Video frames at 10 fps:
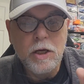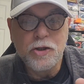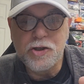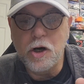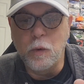
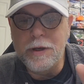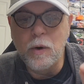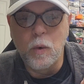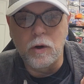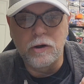So we
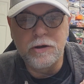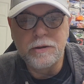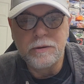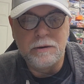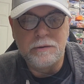ordered
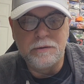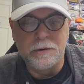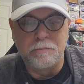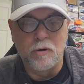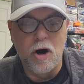the
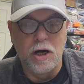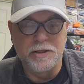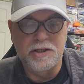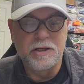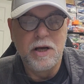
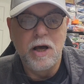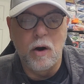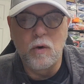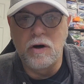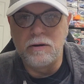bronze.
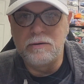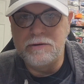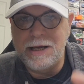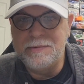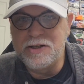I'm going to
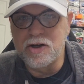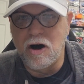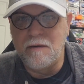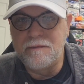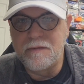name these
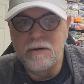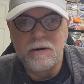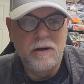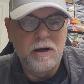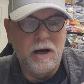off,
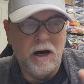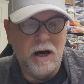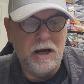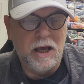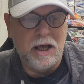
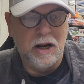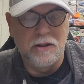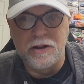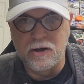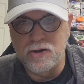and
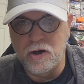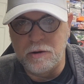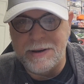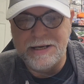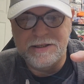then I'll show you
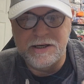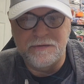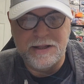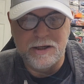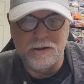the paints and
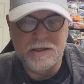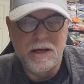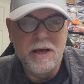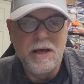everything else.